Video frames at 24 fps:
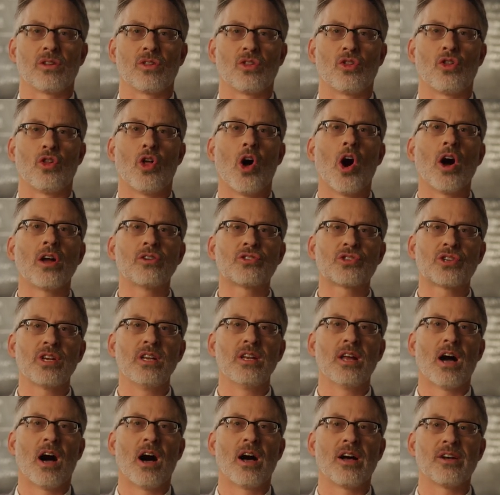
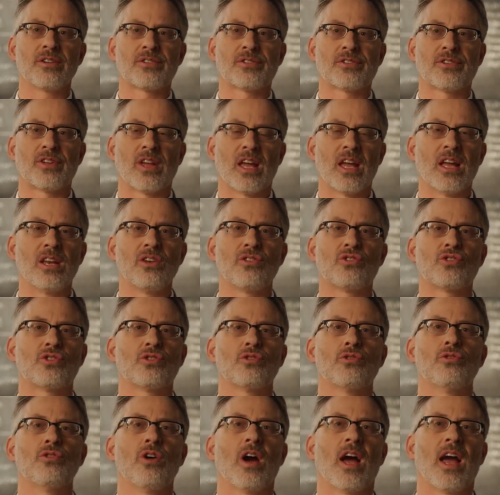launching us
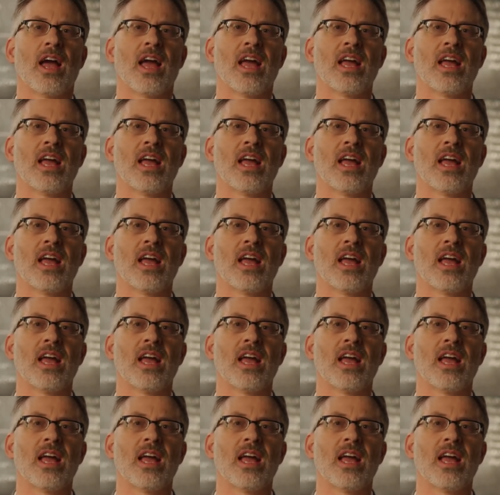into